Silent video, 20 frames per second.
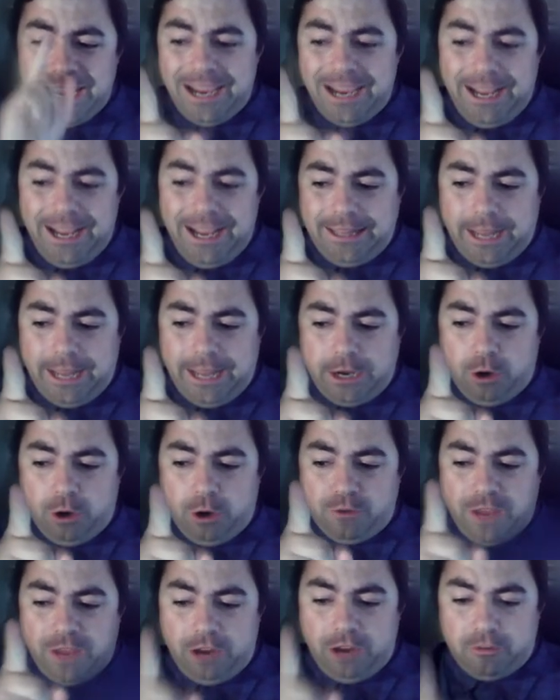Hit that
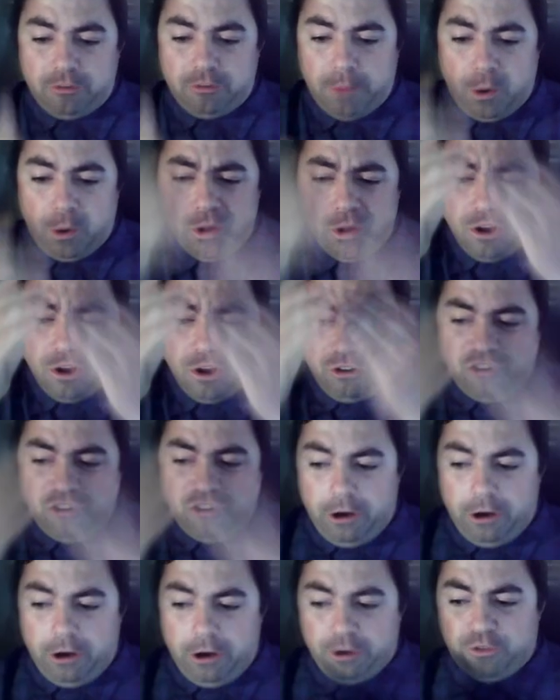notification bell.
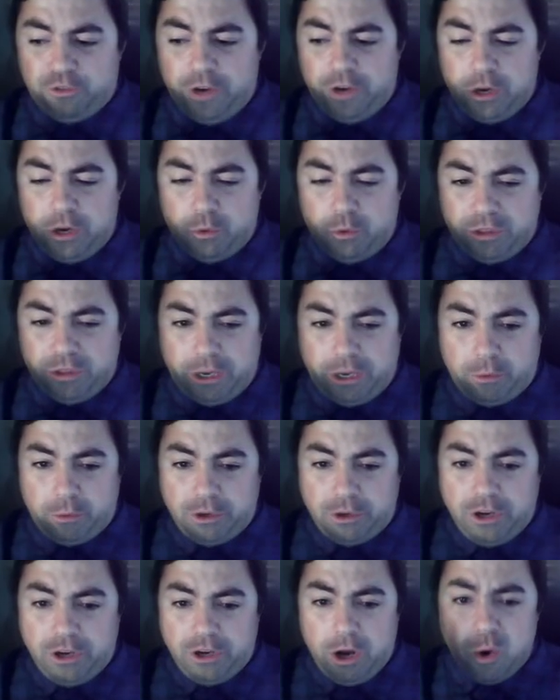Share this video with
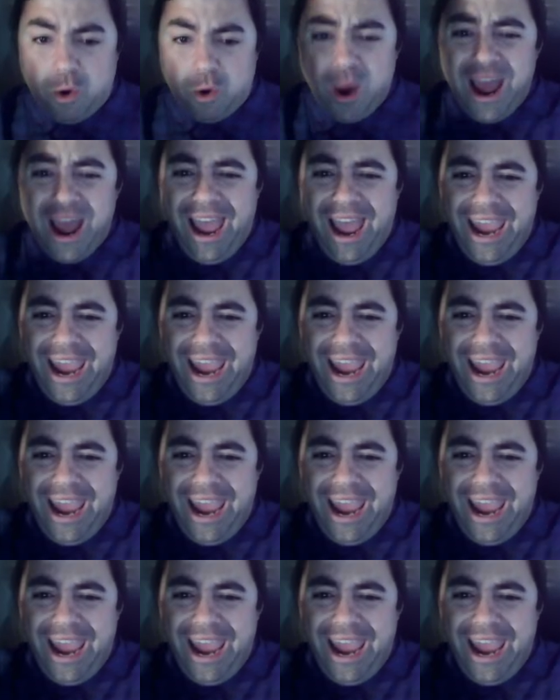anyone you know,